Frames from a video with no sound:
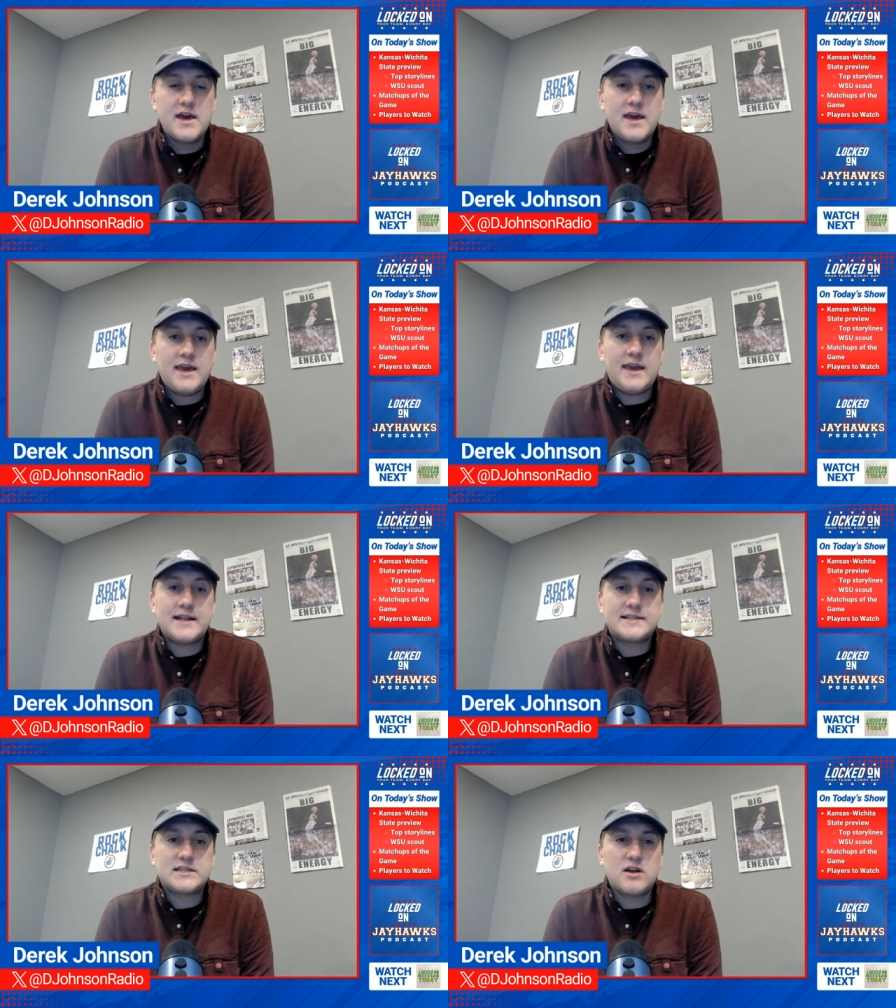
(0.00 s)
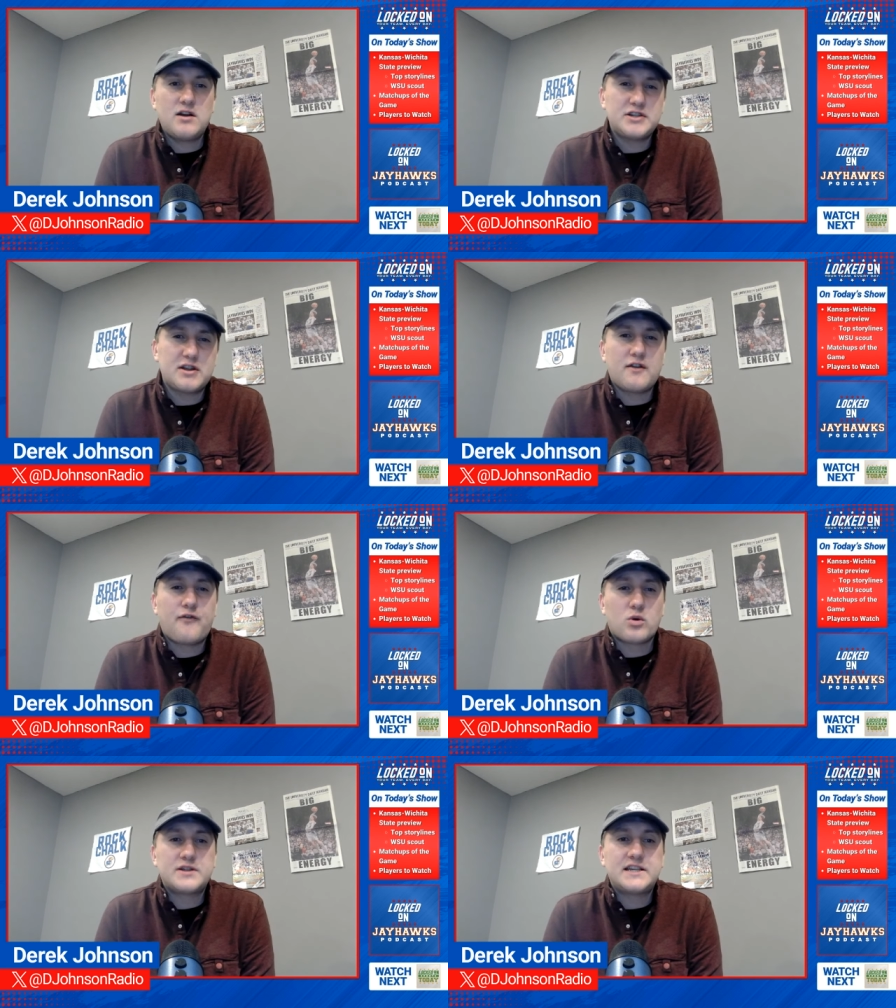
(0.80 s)
He gets just under
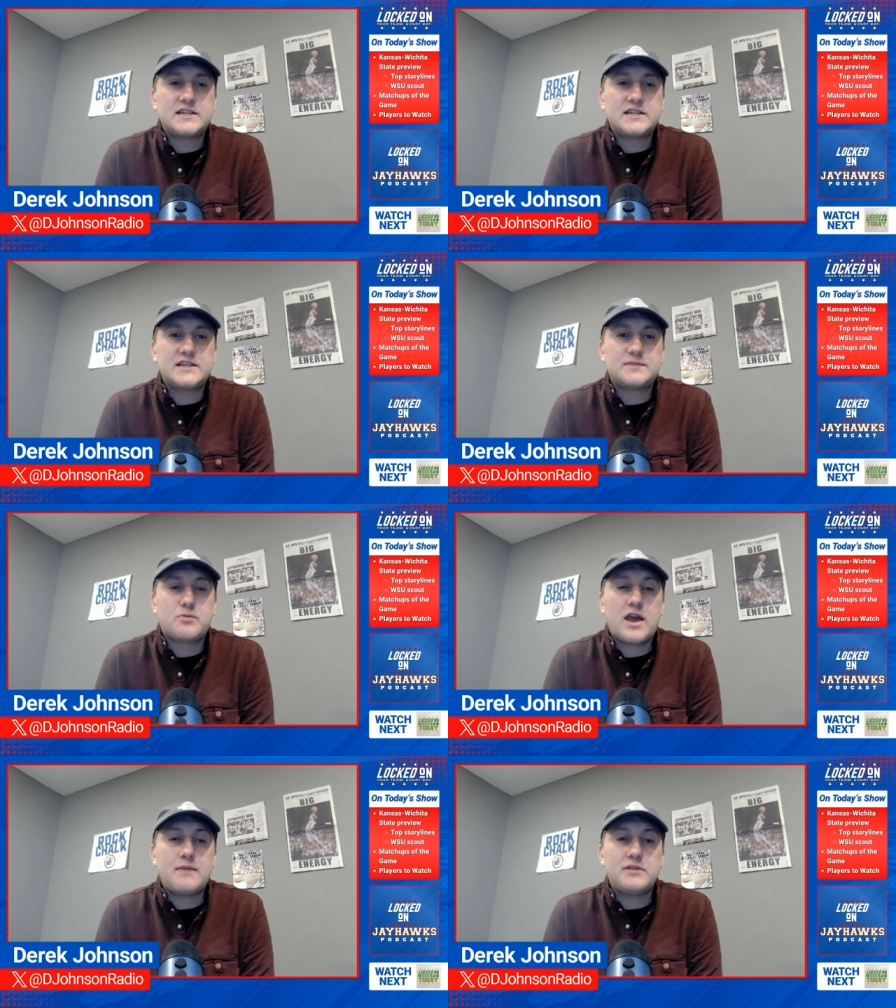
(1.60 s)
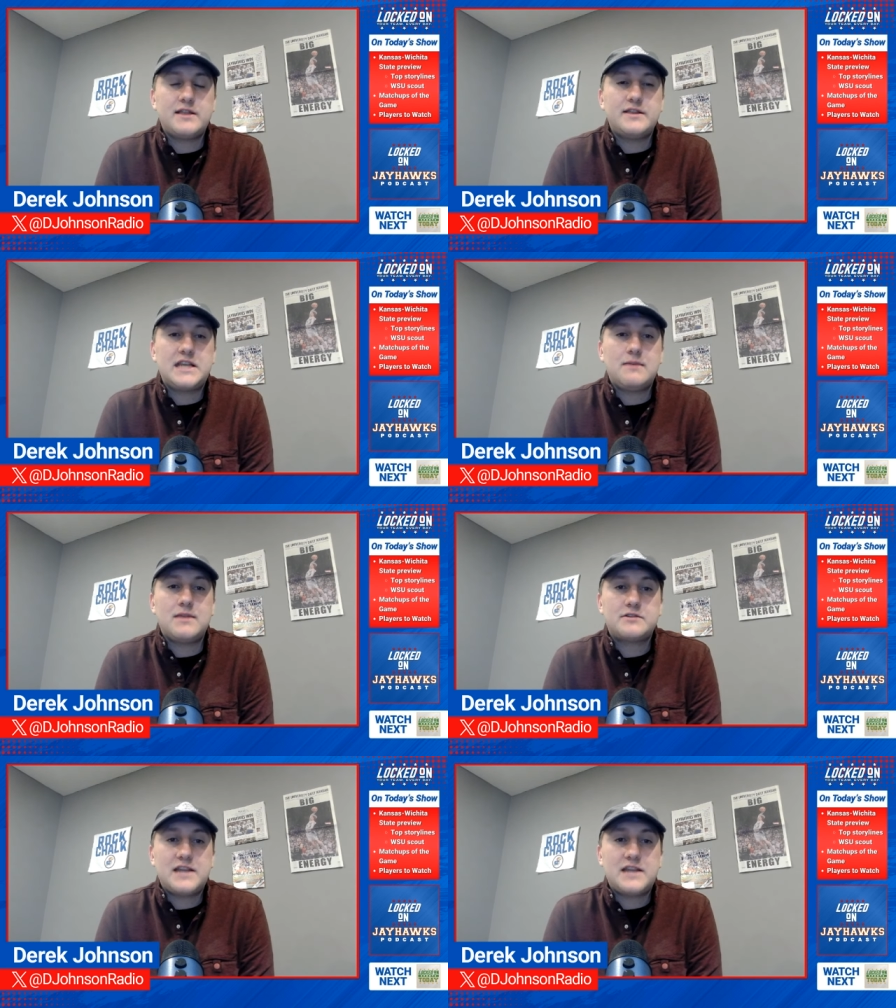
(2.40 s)
four assists per game, leading the team there.